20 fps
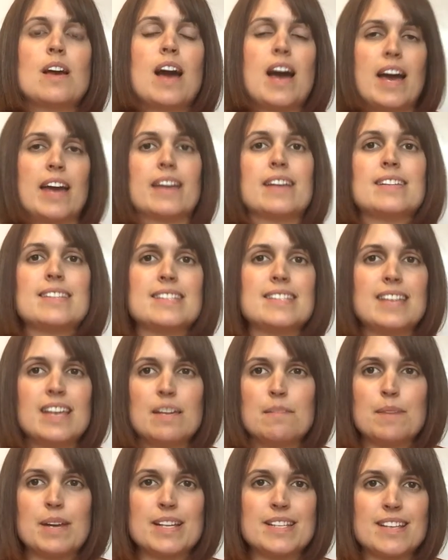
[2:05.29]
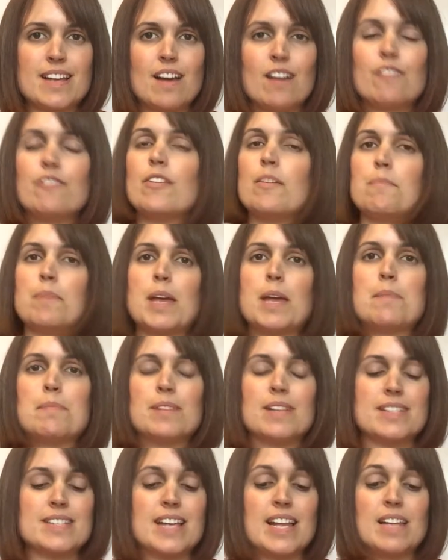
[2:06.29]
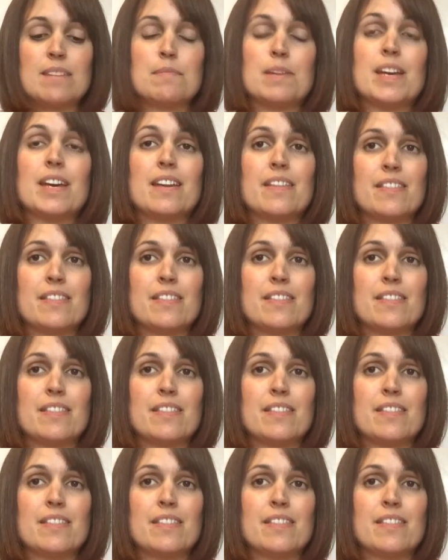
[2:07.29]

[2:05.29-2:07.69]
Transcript: I can see it myself and people are telling me,